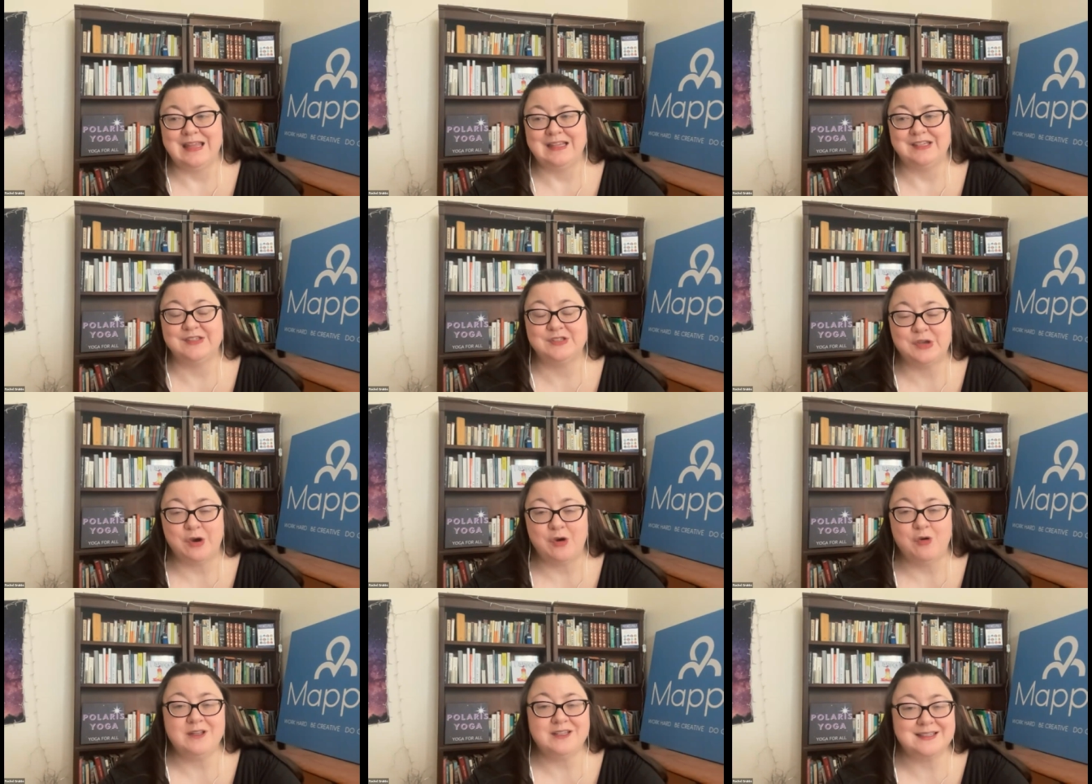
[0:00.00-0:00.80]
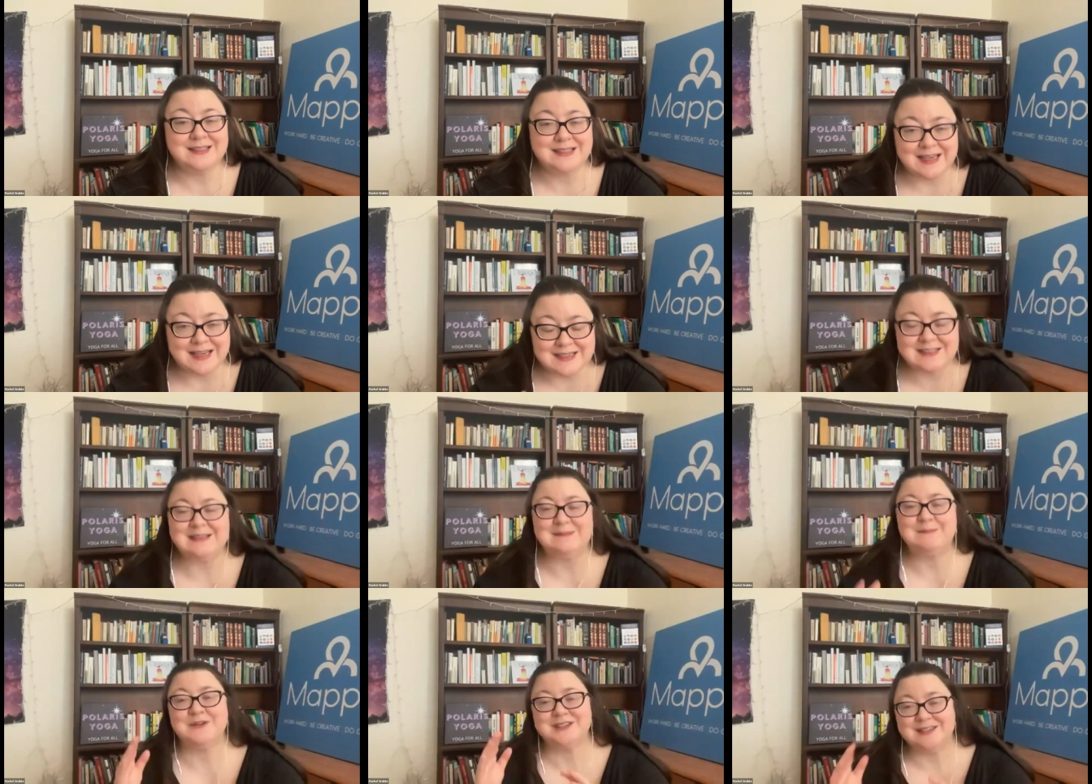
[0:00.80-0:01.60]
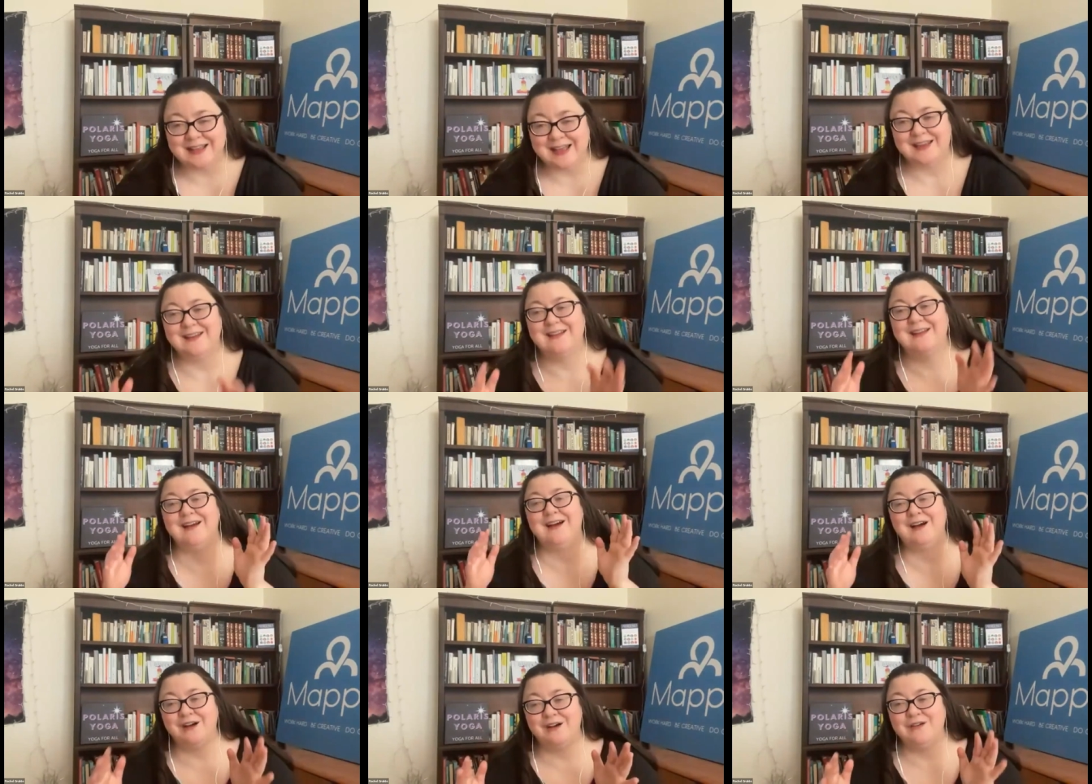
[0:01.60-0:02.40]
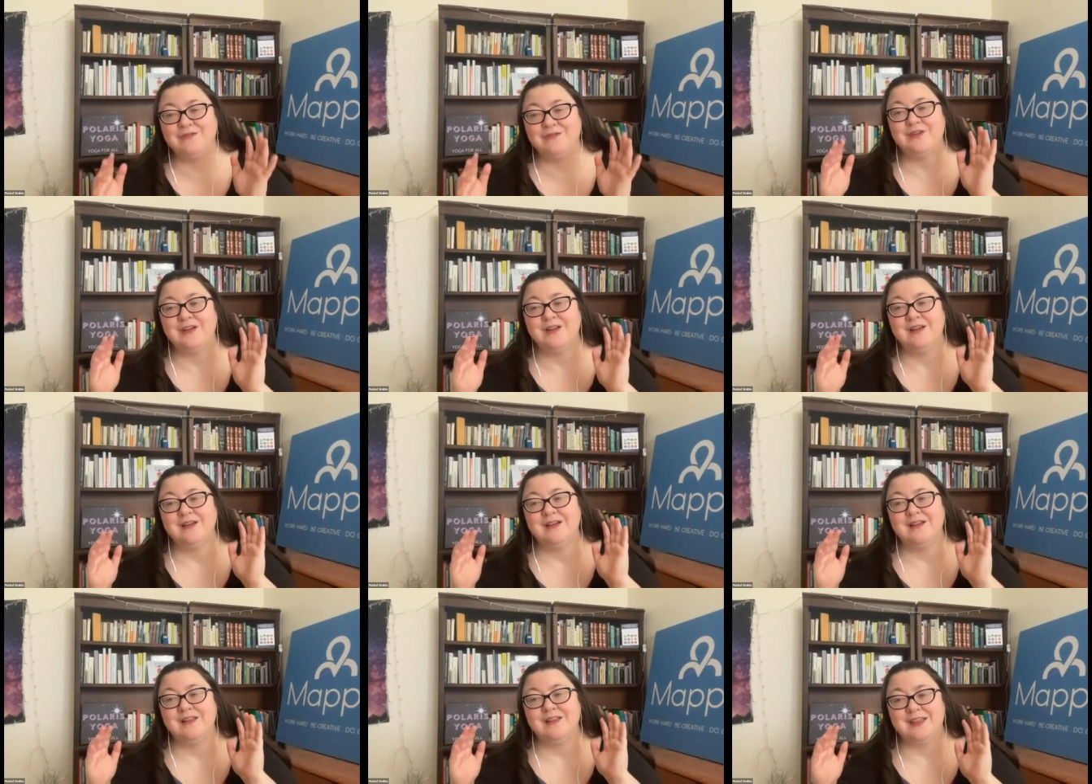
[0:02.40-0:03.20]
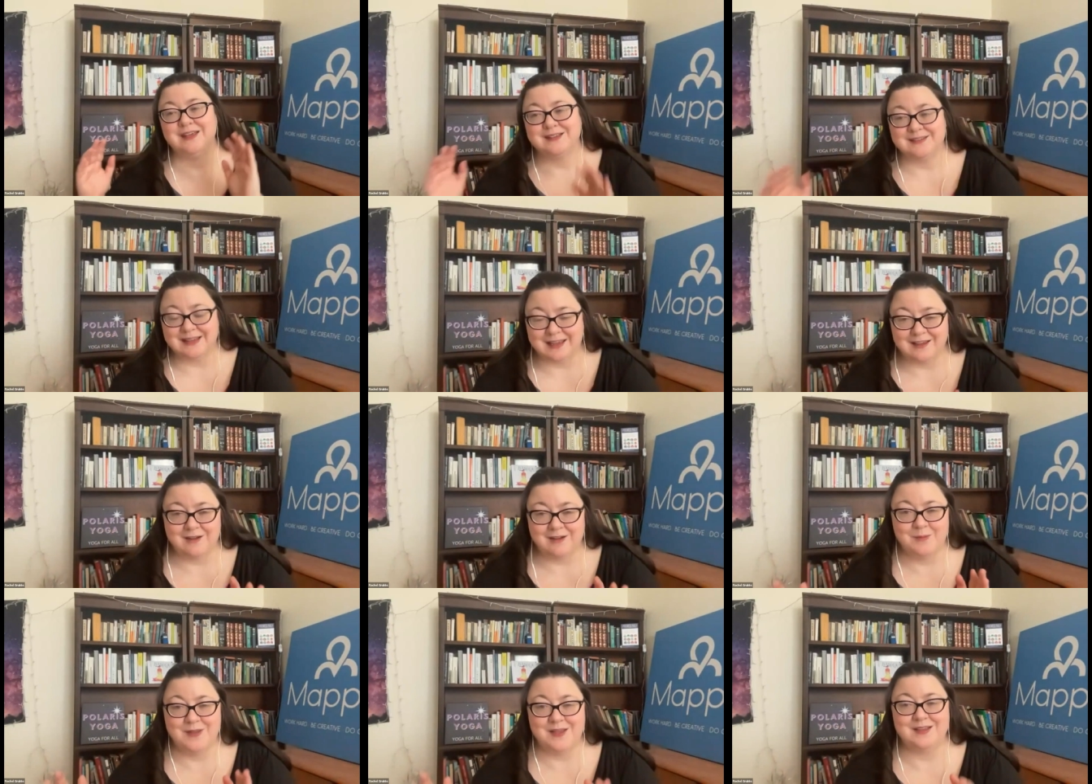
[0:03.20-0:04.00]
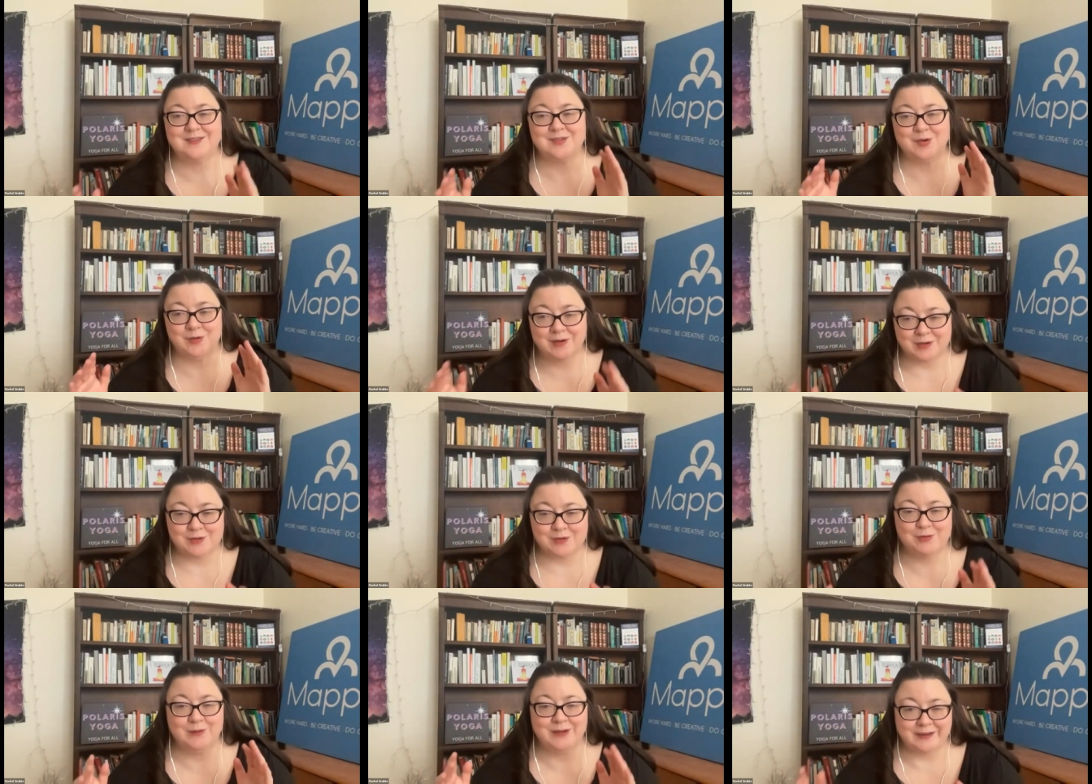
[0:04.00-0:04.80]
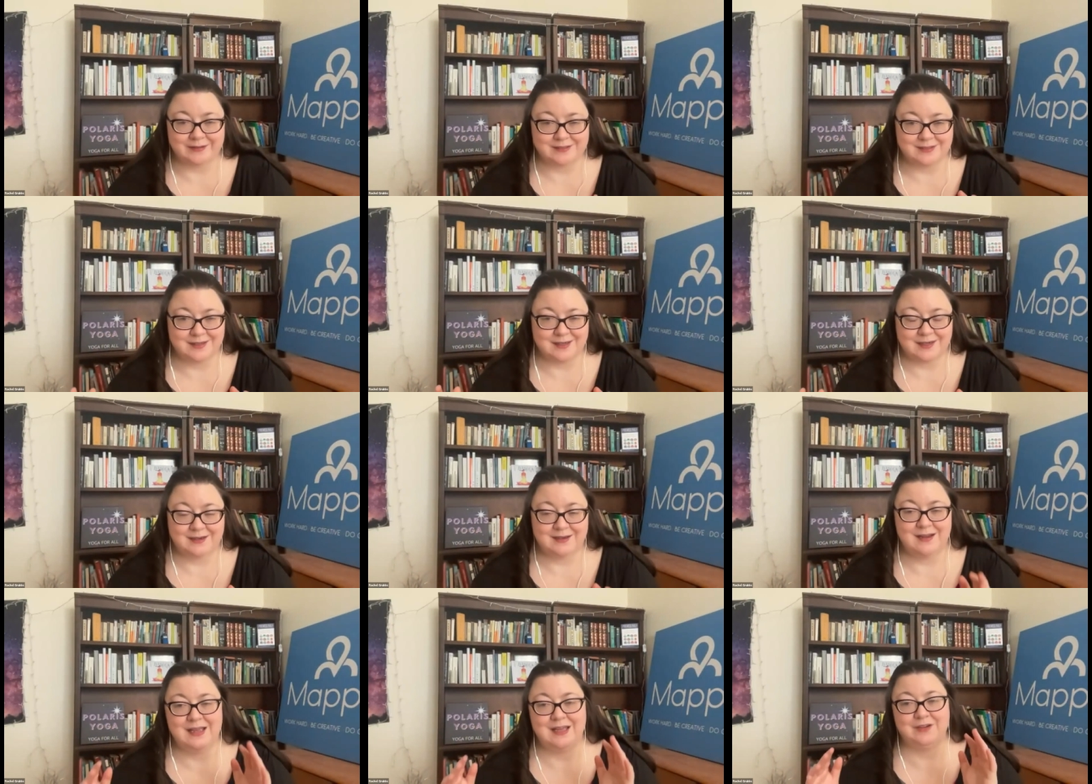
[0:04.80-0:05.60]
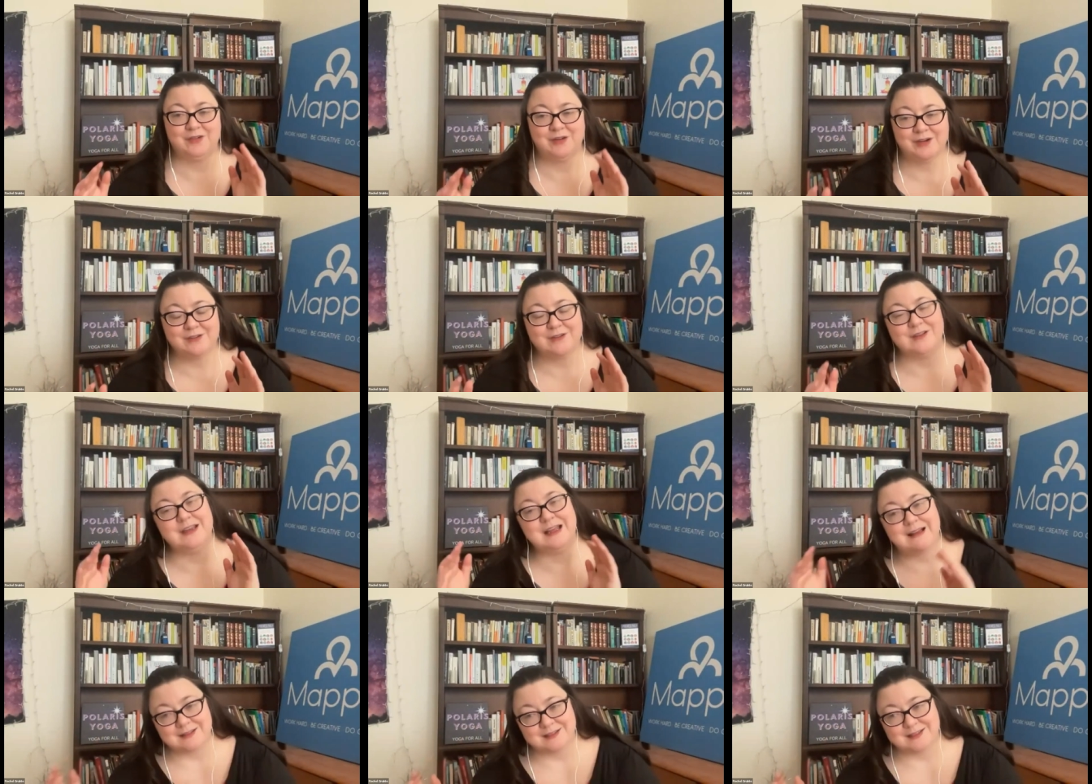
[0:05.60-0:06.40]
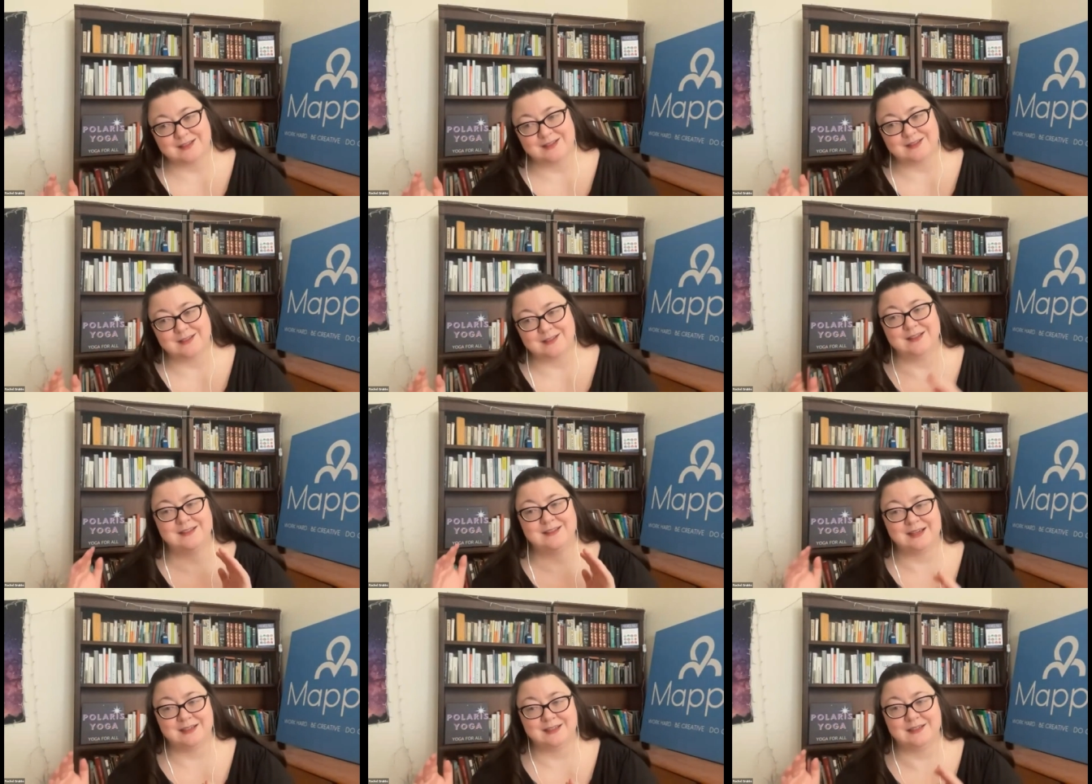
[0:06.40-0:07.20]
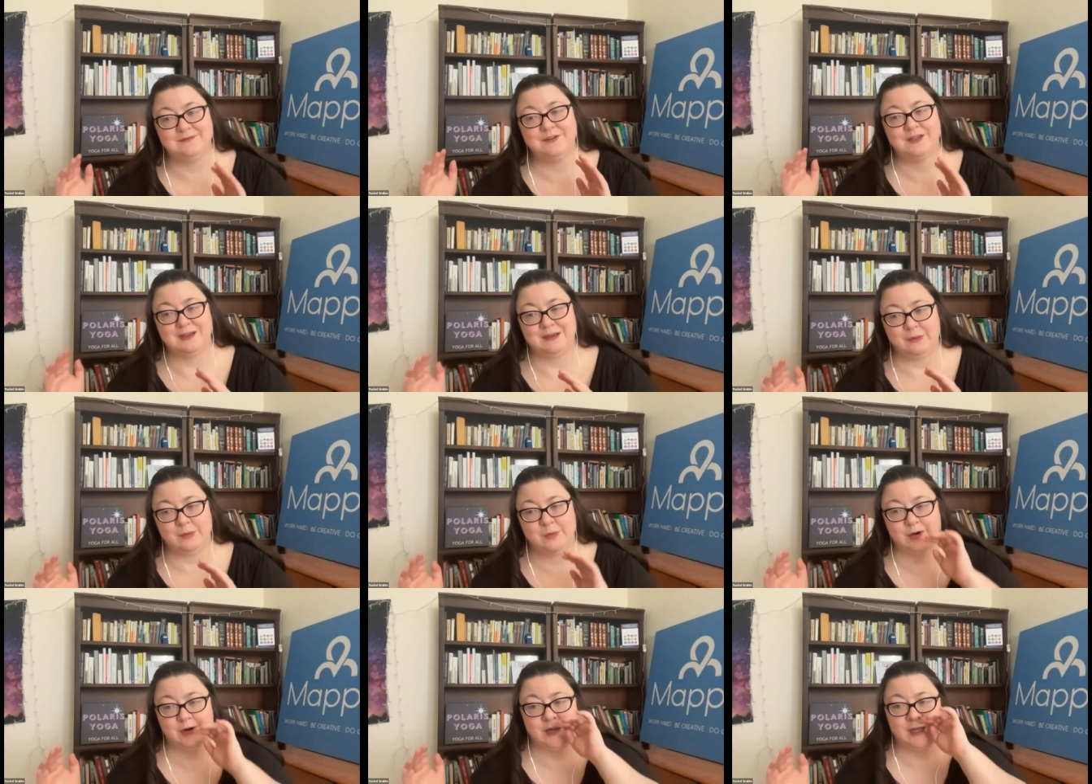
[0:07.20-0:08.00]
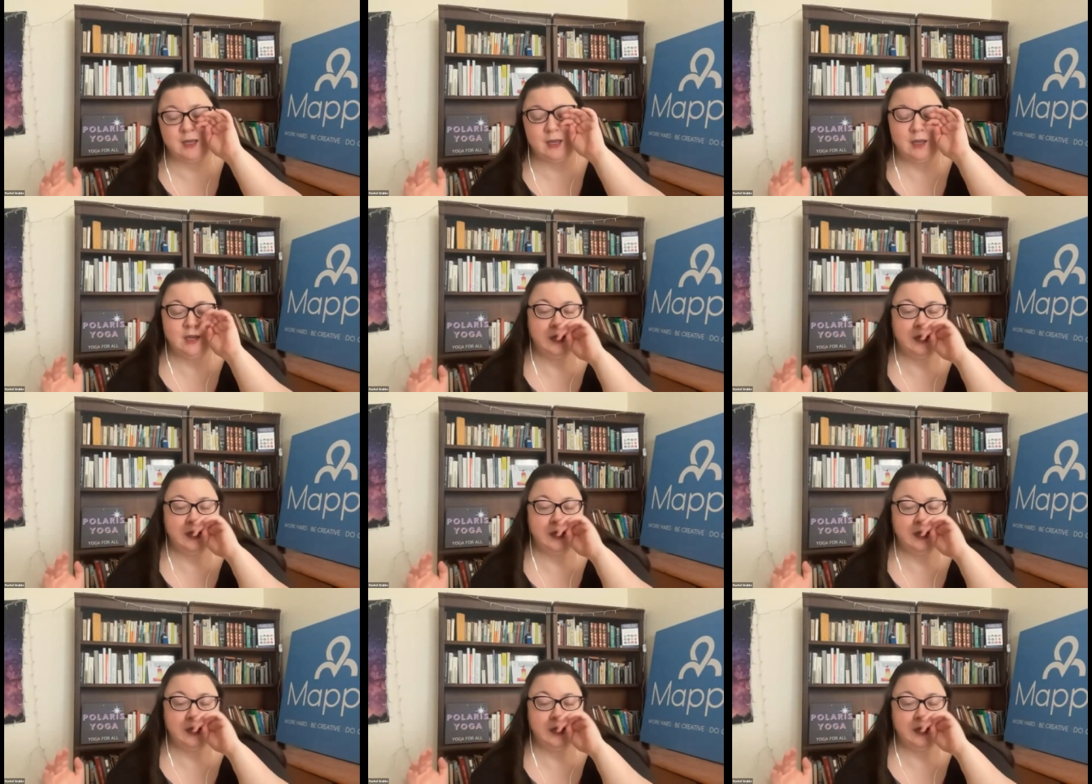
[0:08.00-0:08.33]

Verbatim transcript: so 60% of the exam is critical reasoning and critical analysis and scientific inquiry.